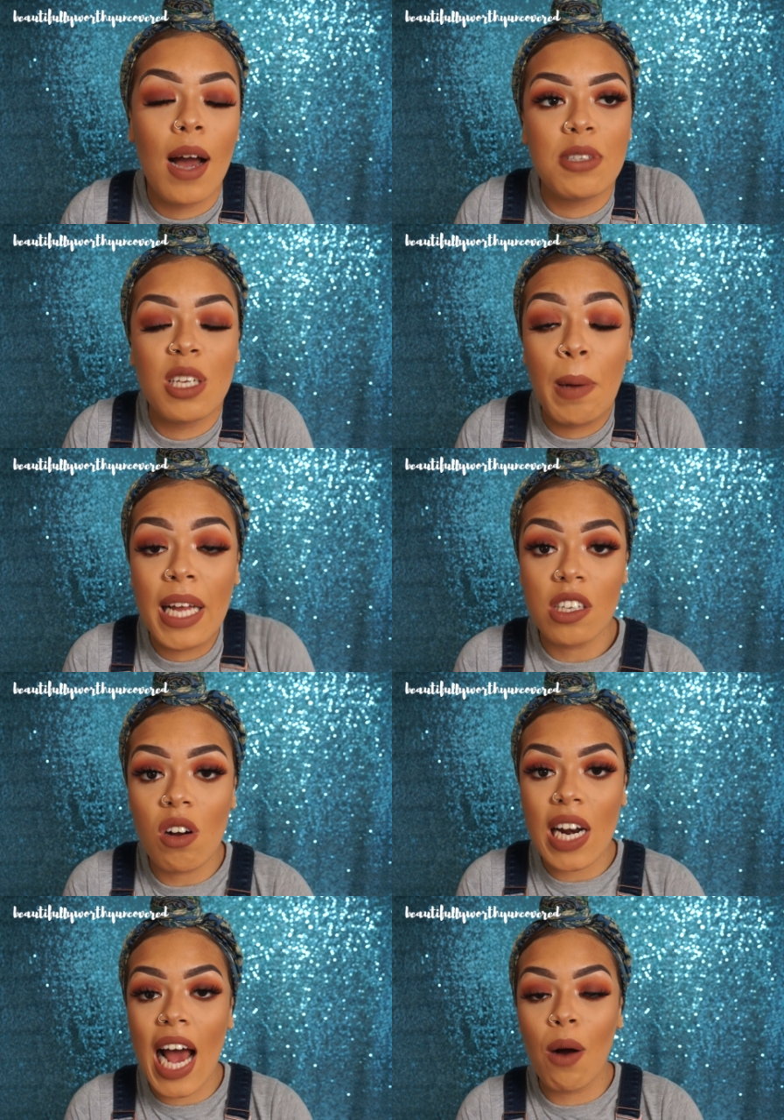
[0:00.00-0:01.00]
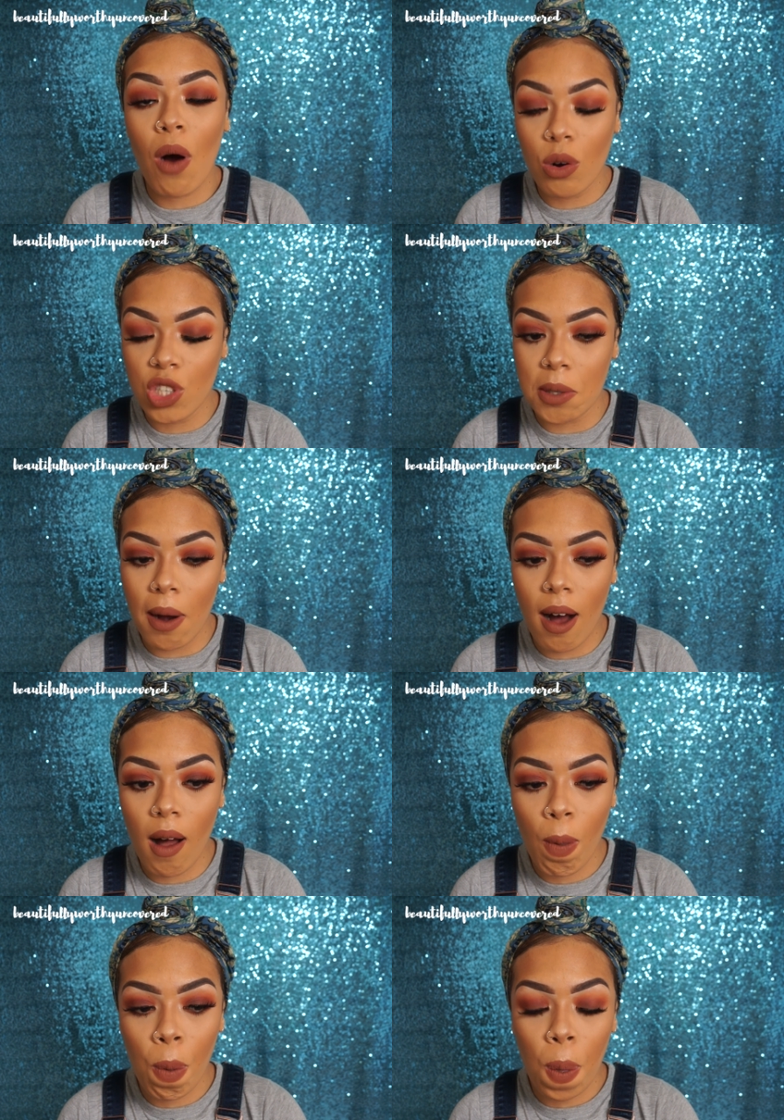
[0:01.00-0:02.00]
Depending on how old you
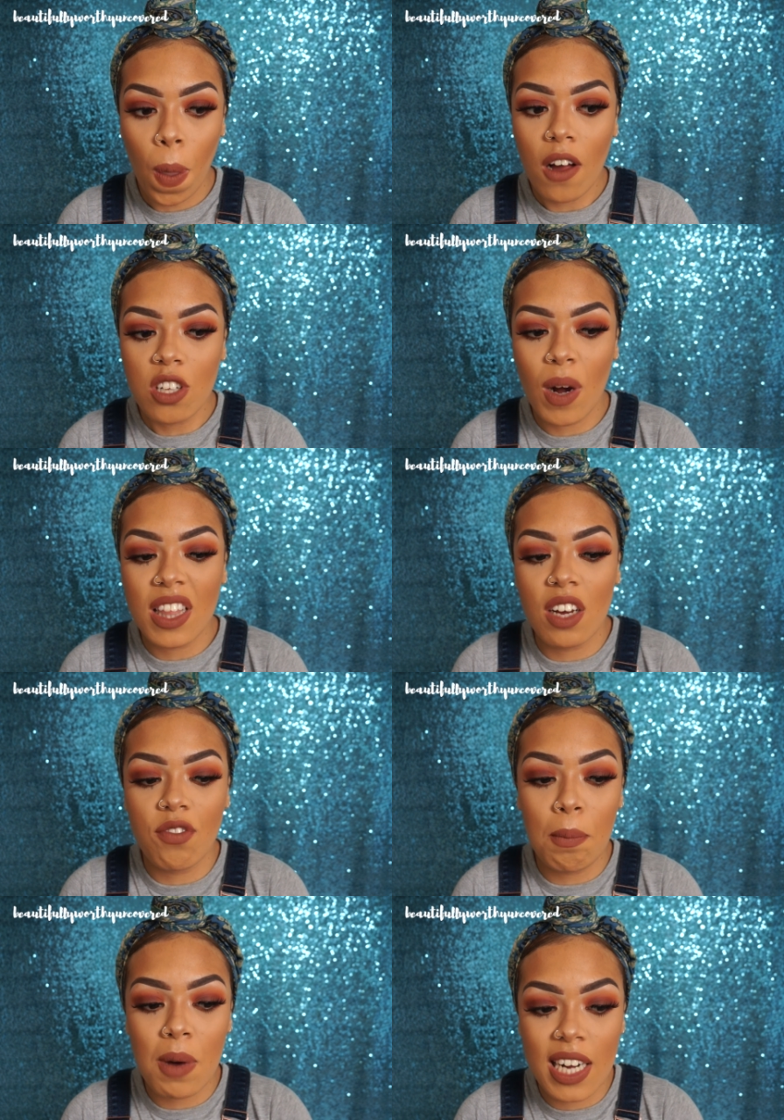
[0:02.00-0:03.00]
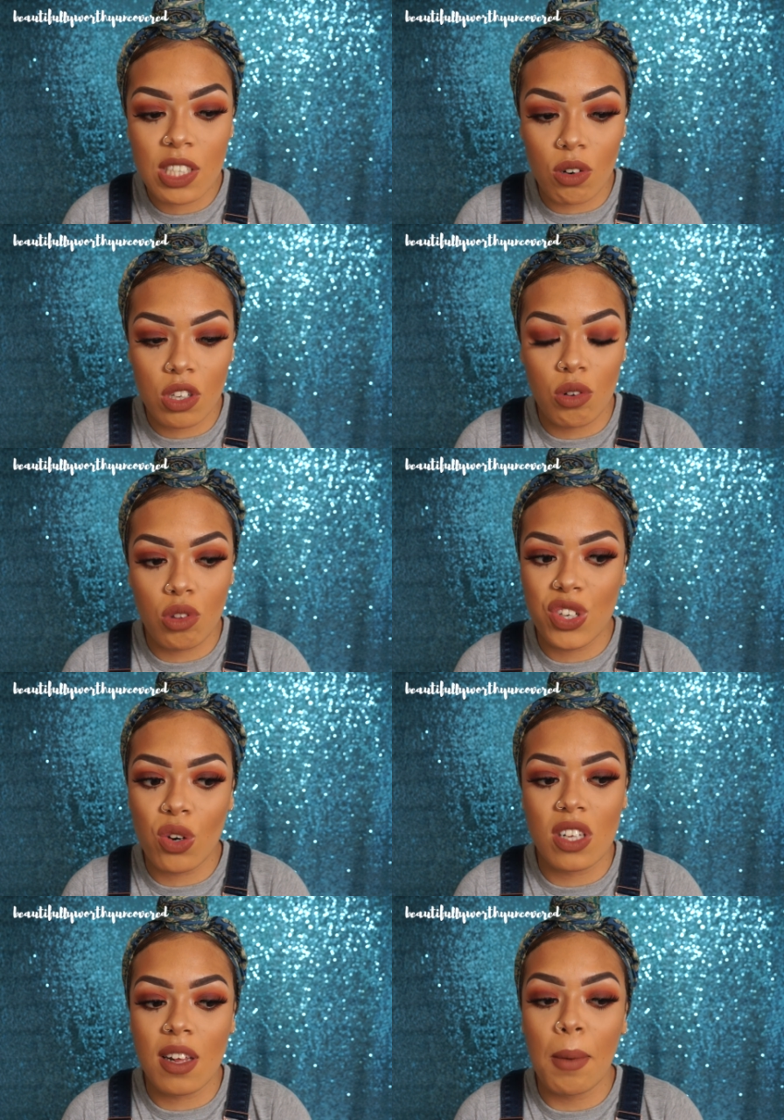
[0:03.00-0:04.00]
are, so I think for my doctors, or the
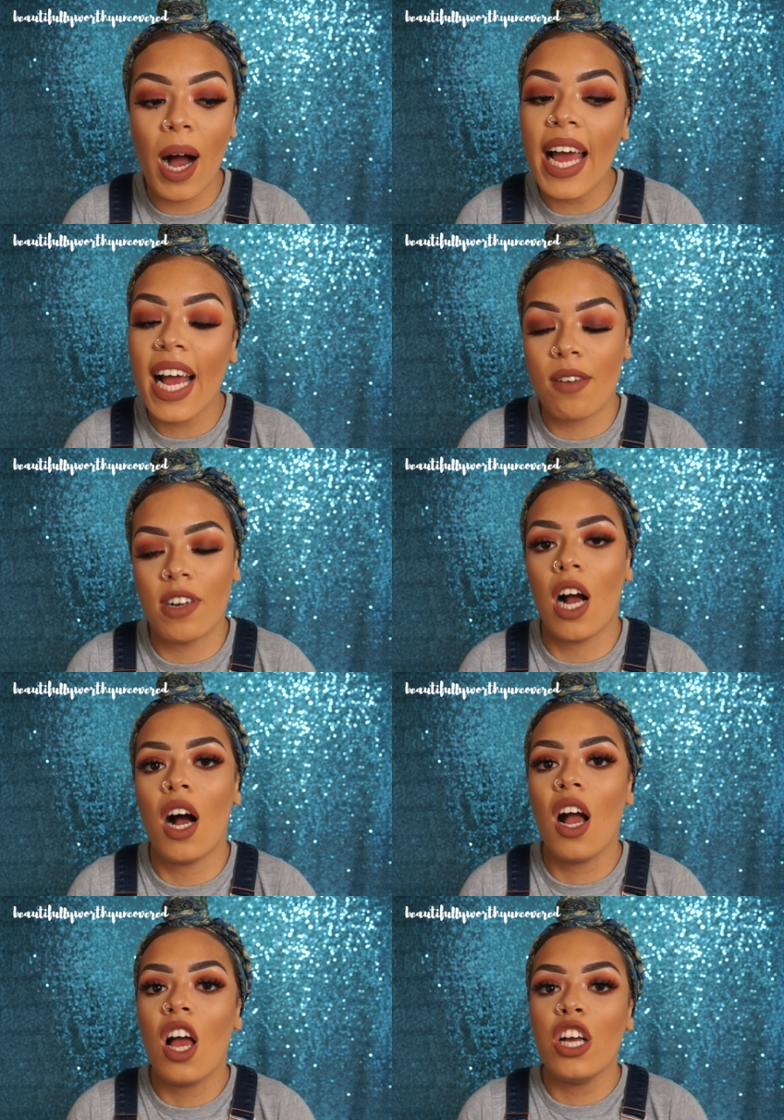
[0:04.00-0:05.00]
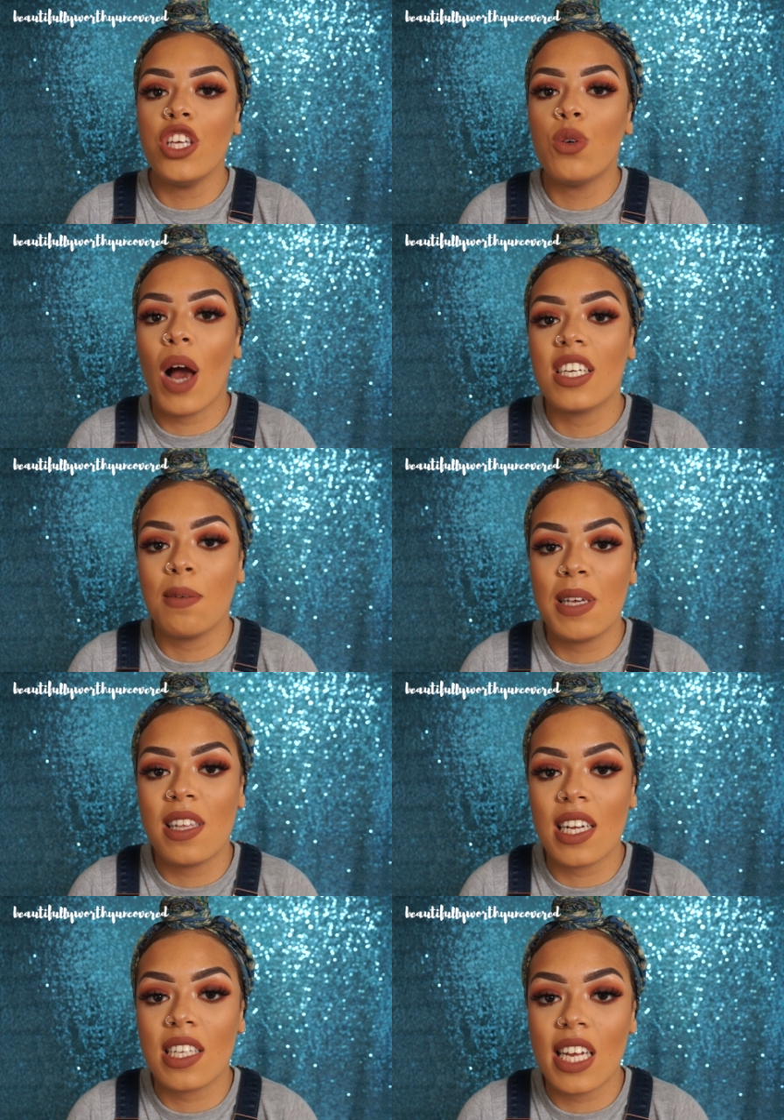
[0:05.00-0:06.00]
doctors in my area, you had to be
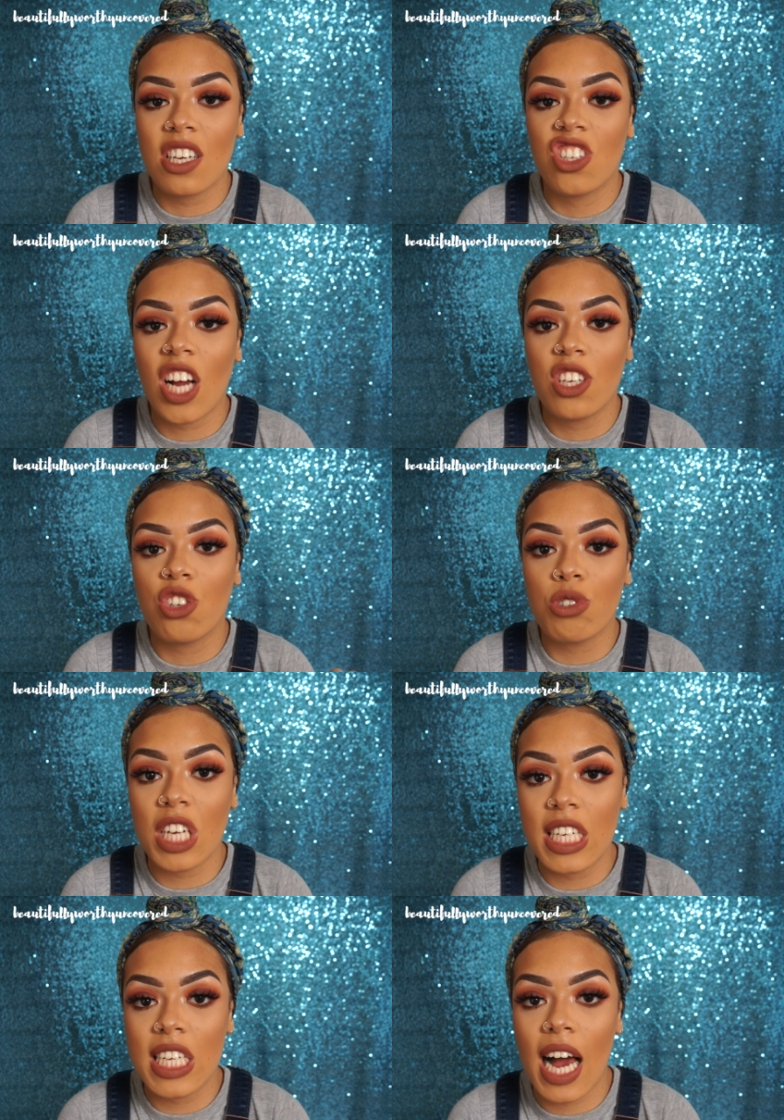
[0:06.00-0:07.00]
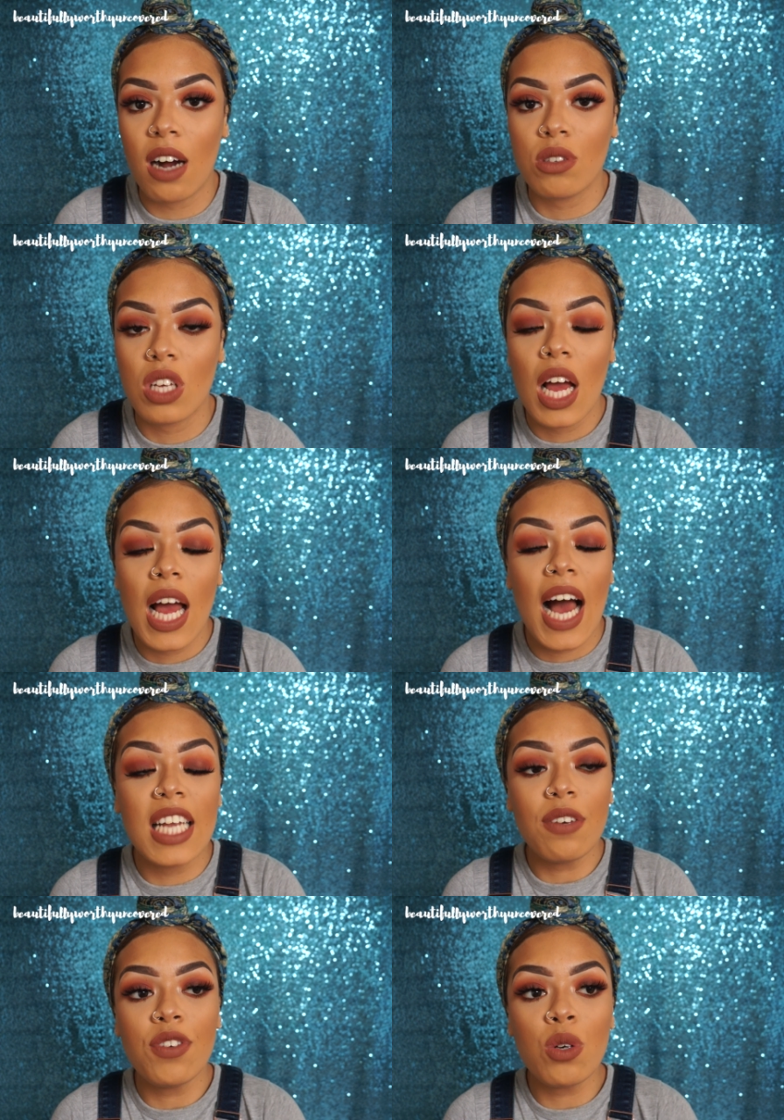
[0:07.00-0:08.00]
16 to change your details.
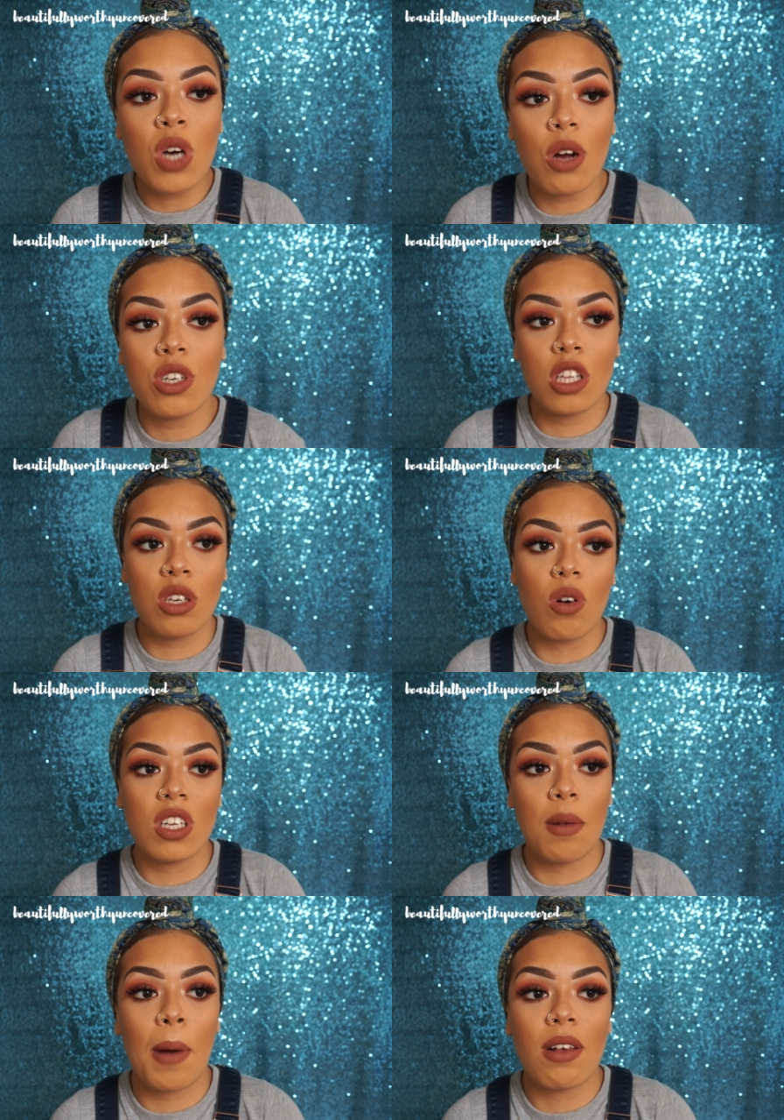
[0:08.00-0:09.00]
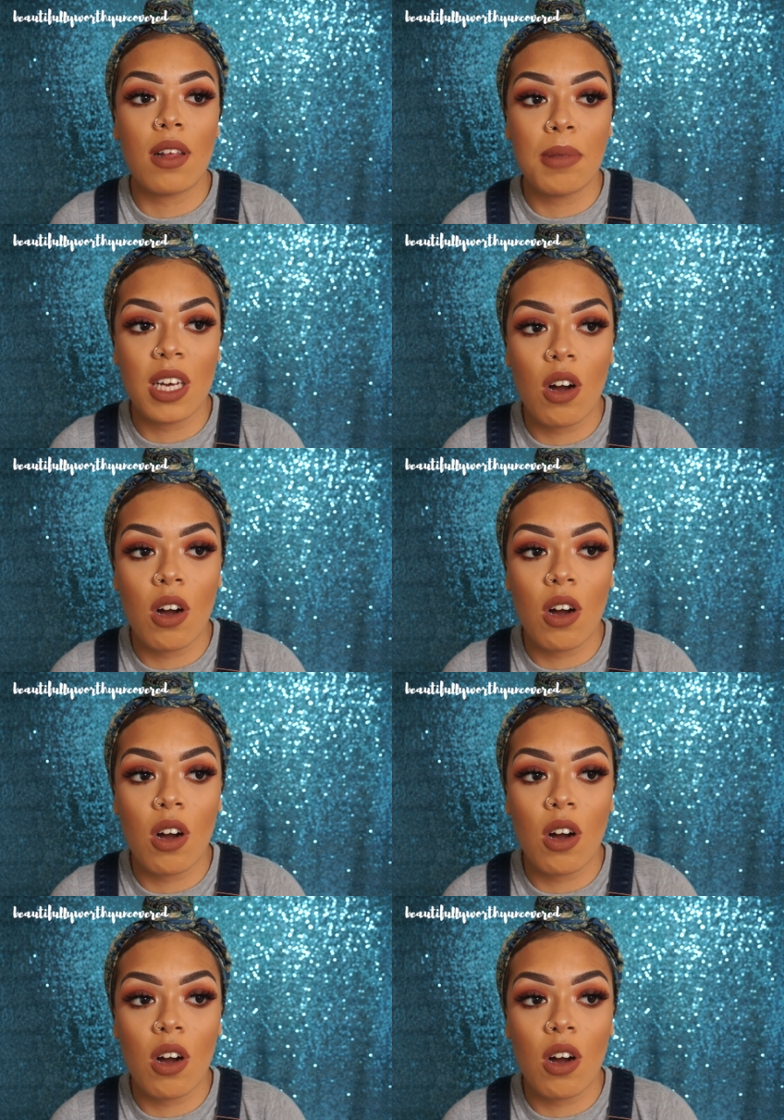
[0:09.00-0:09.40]
And if you go to the doctors about something